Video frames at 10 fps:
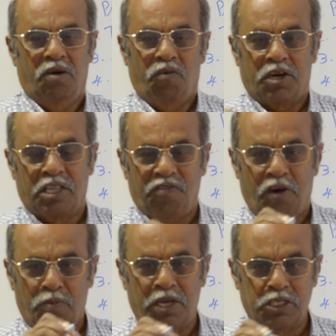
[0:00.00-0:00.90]
What are the
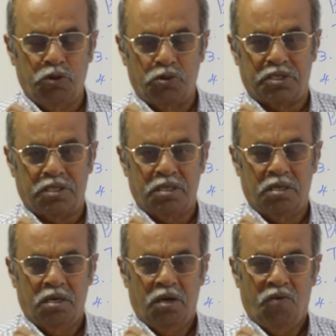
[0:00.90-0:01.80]
formulas used?
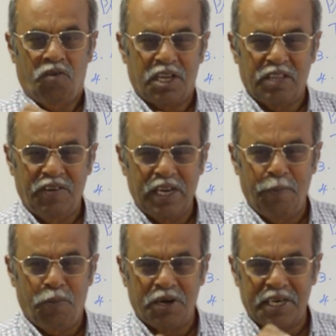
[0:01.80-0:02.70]
What are the very
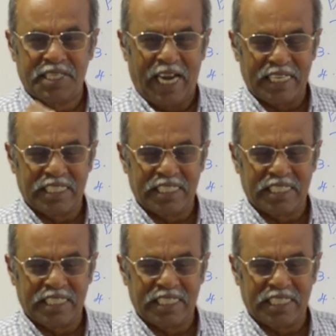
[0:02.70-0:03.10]
important